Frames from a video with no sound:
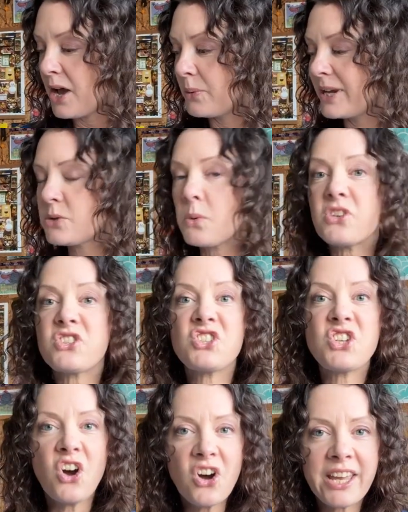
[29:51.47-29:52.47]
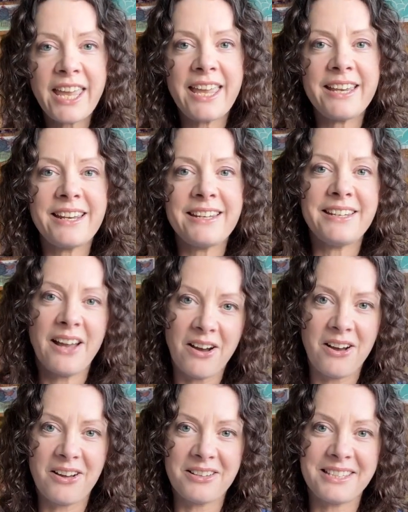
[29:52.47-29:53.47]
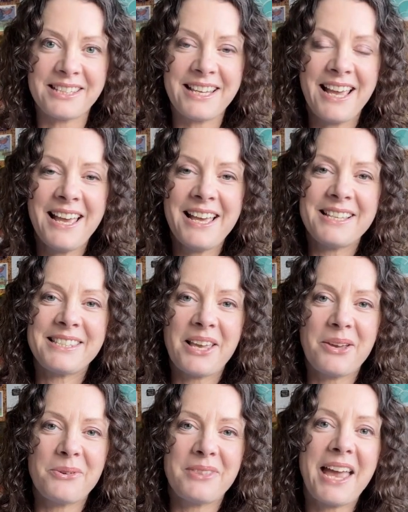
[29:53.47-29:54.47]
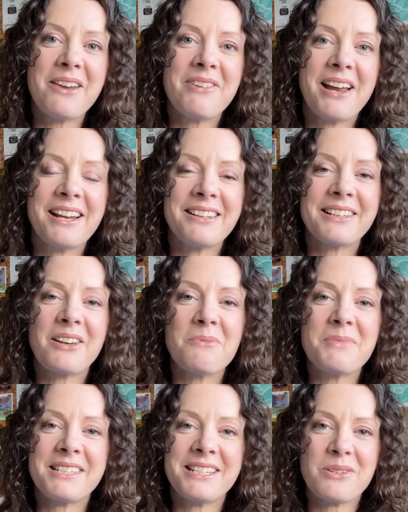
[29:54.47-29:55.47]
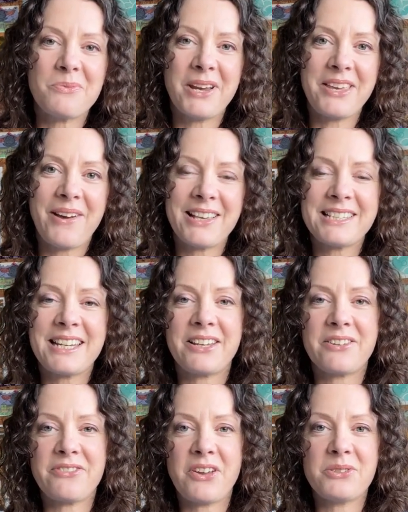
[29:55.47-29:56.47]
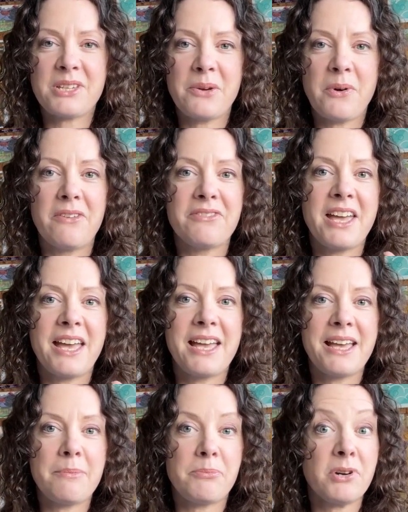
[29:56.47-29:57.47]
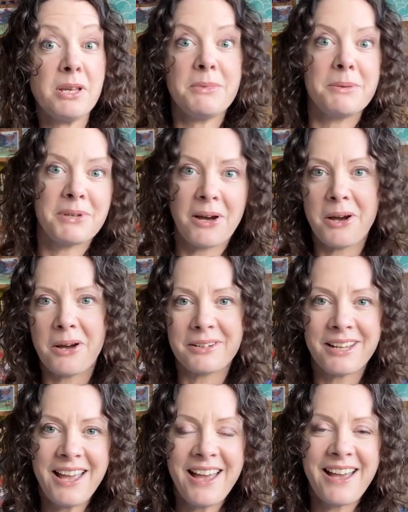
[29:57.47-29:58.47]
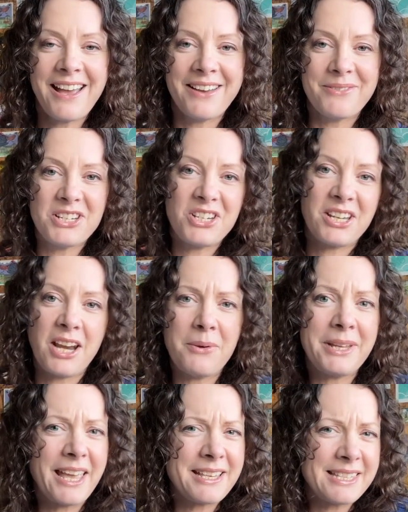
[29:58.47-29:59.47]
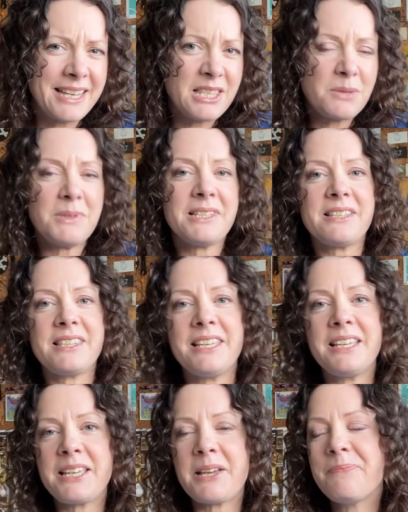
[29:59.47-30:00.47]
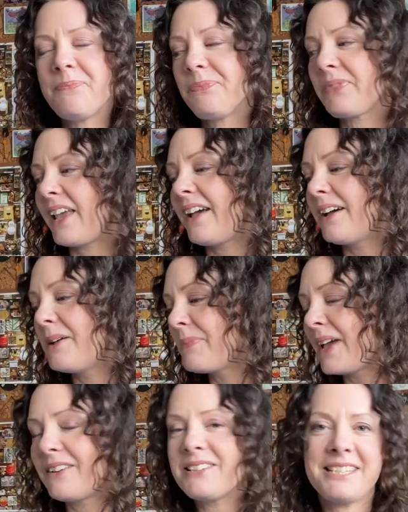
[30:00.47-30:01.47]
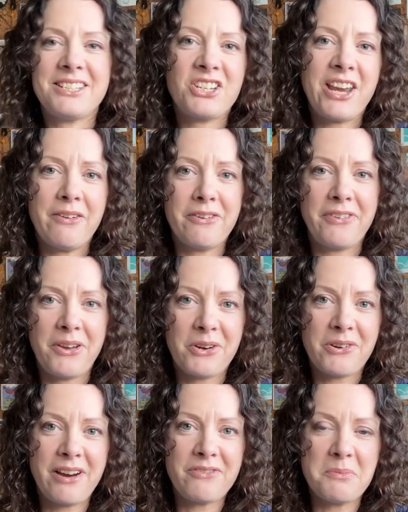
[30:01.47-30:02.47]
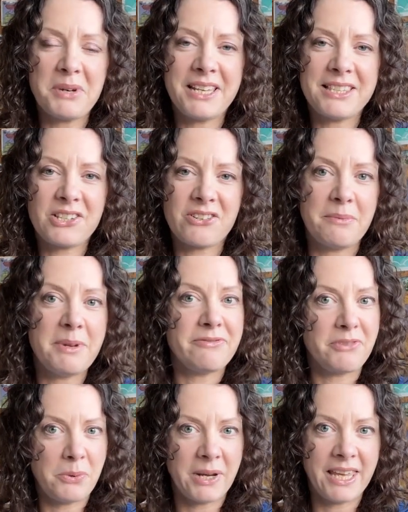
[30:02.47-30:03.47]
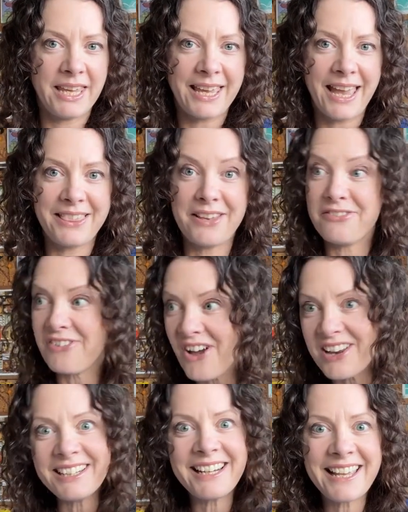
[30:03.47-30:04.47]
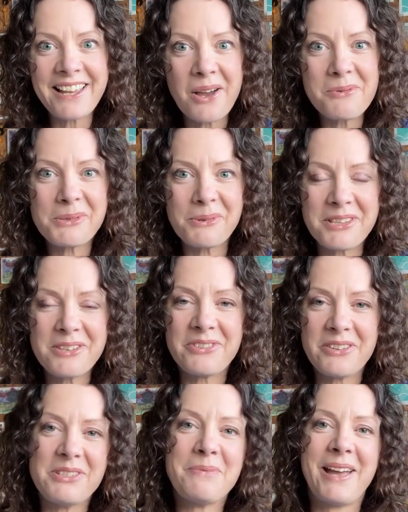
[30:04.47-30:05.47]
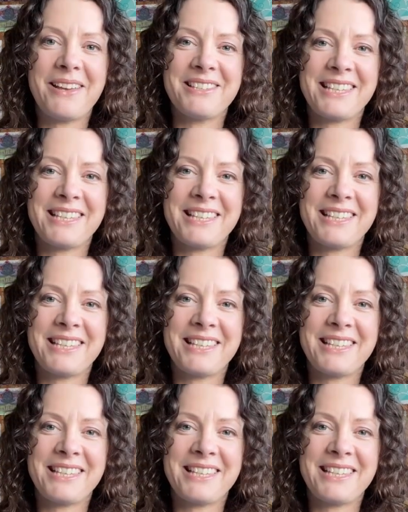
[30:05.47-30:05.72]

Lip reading: which was Tuck-in Naans. So they ran the competition where you had to take a photo of their premium naan, which you can only get at Sainsbury's, I think. And I did share a photograph on my Instagram every week. And then finally, I was one of the £50